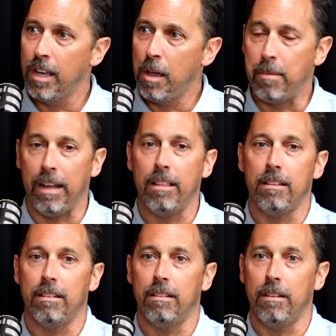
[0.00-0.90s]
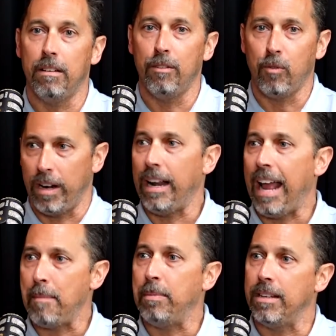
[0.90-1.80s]
But what had
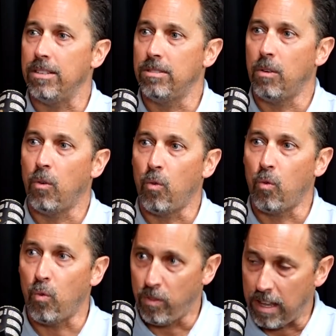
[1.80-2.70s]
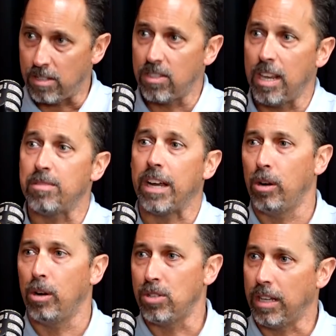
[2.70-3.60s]
happened is these teams I
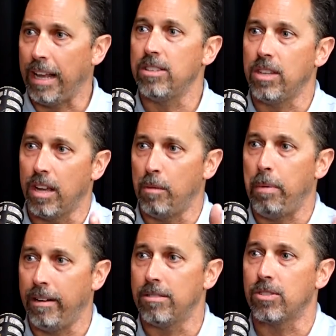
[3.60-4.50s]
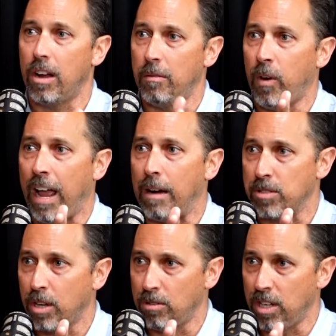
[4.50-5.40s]
coached against, the other parents saw the way I
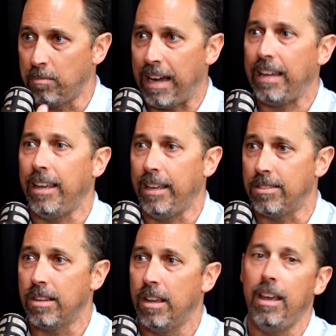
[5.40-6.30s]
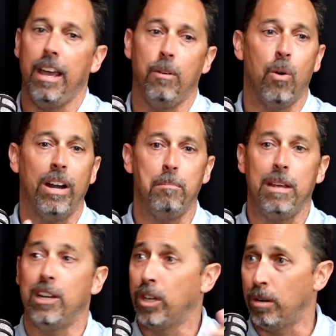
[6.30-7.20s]
was coaching my kids and wanted
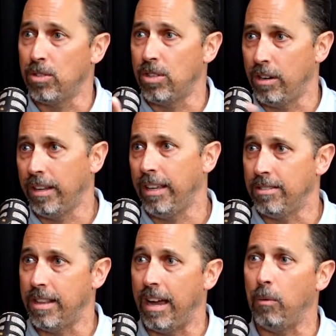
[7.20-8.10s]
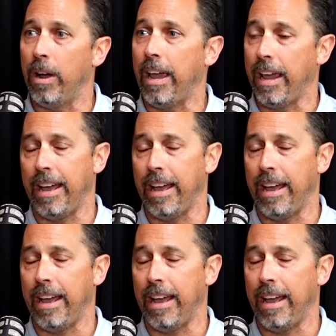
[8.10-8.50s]
me to coach their kids that way.